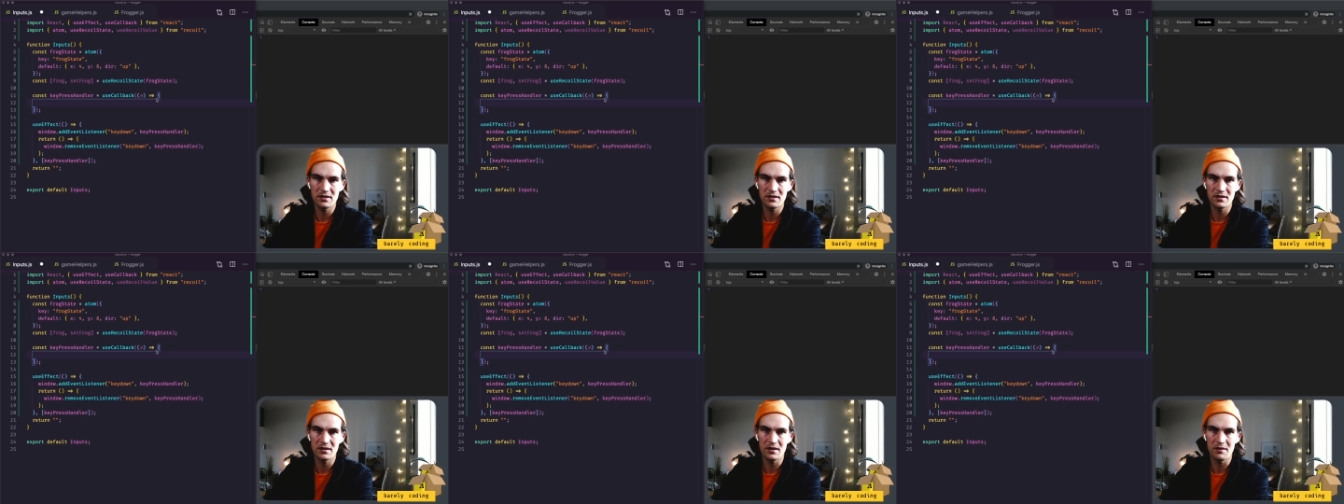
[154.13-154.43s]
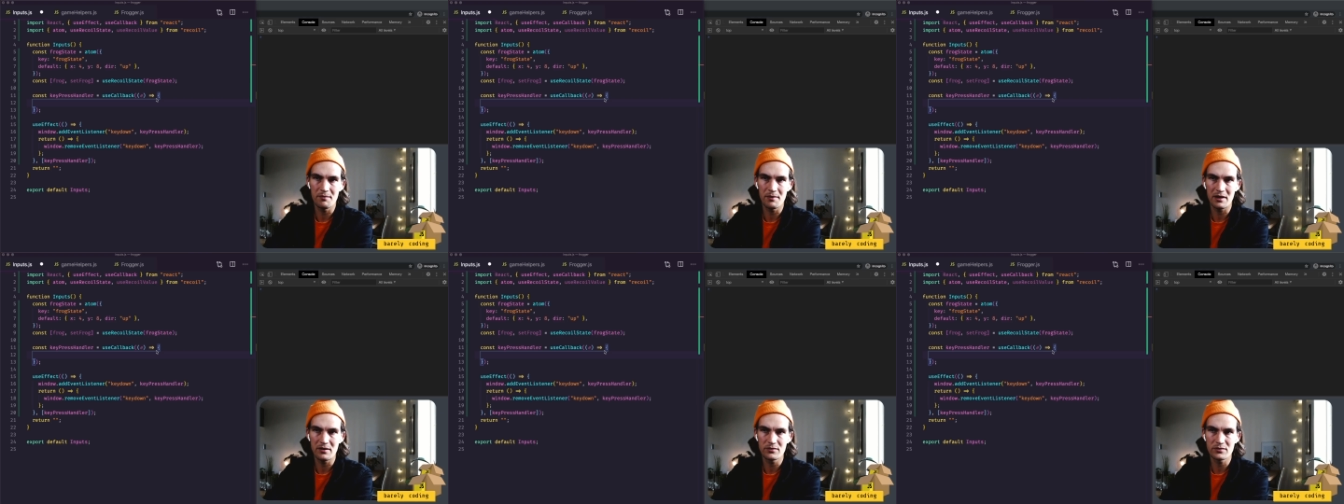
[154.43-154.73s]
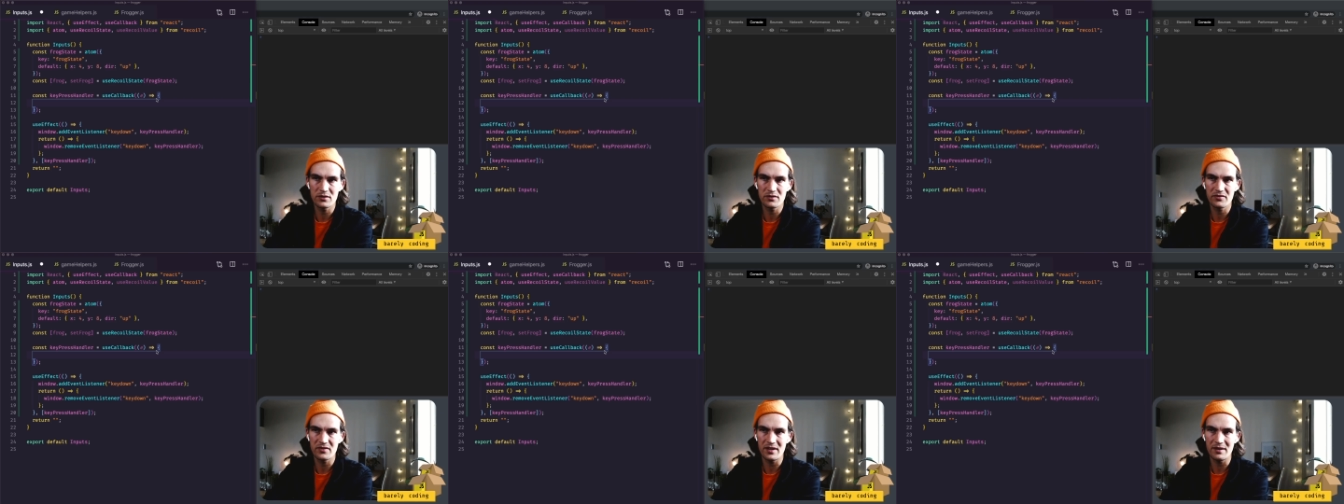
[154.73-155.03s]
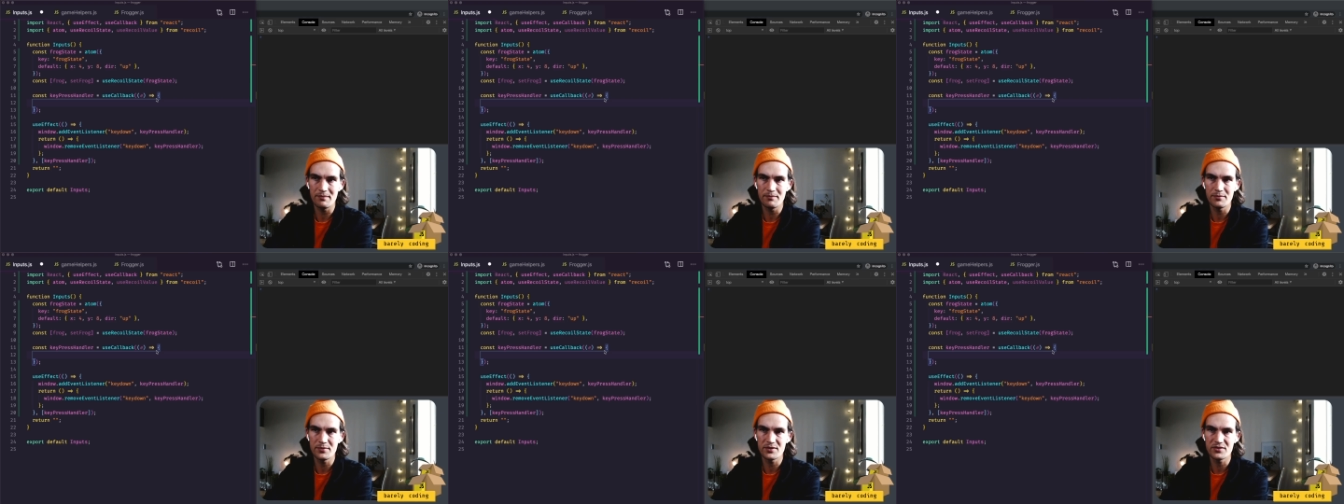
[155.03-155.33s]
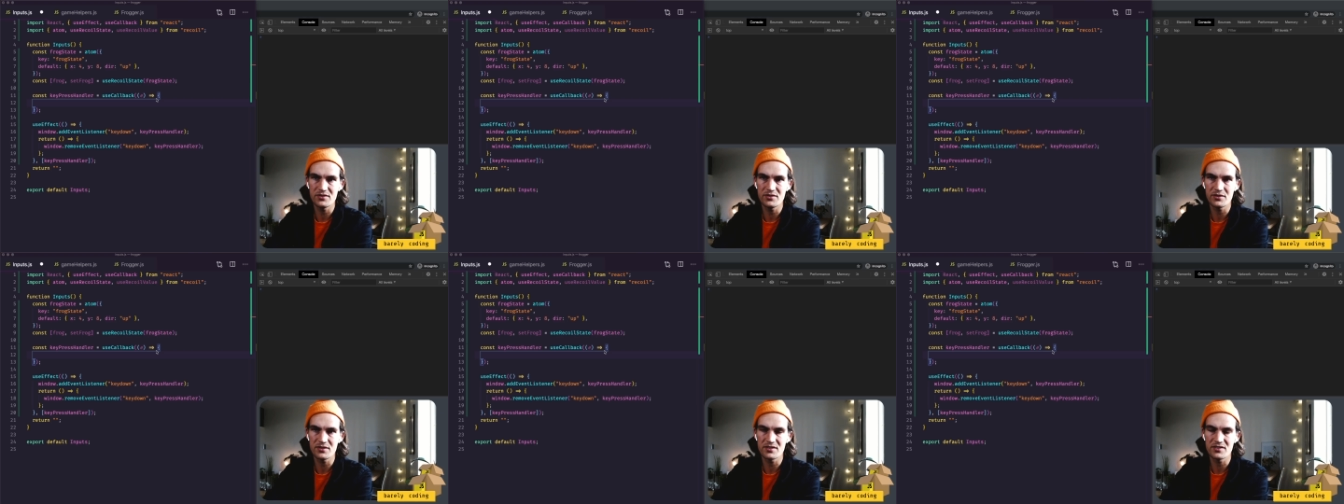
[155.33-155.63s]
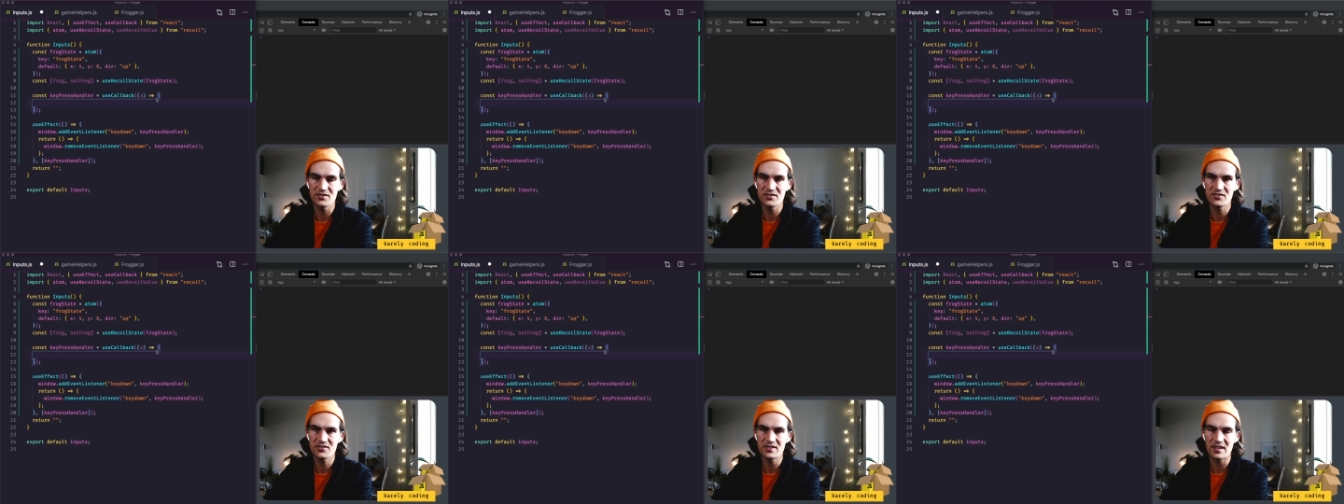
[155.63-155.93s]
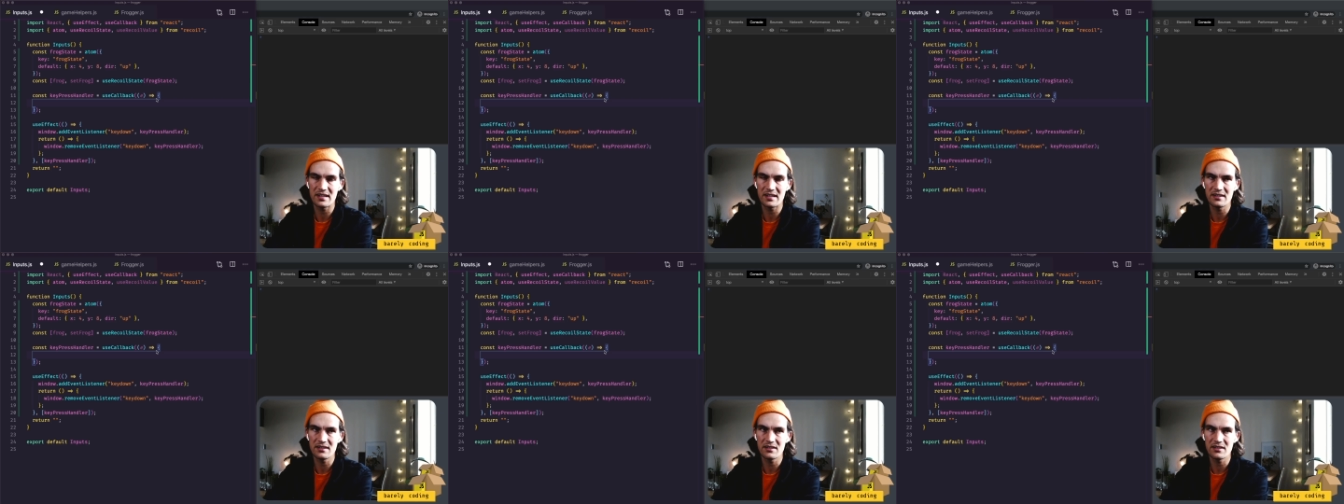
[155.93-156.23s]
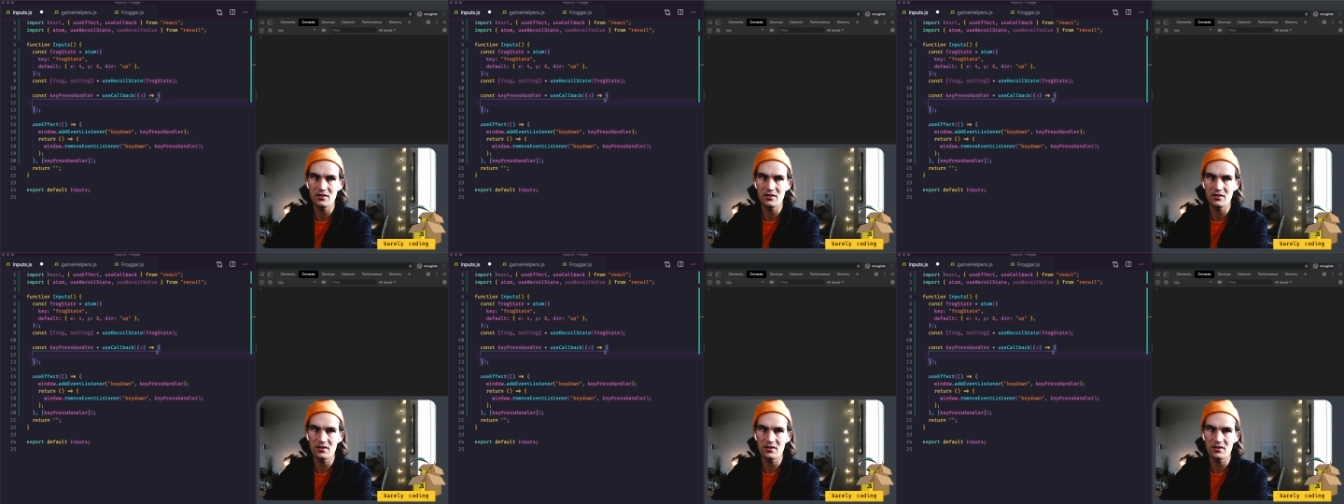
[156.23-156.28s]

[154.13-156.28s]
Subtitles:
amount of inputs you can send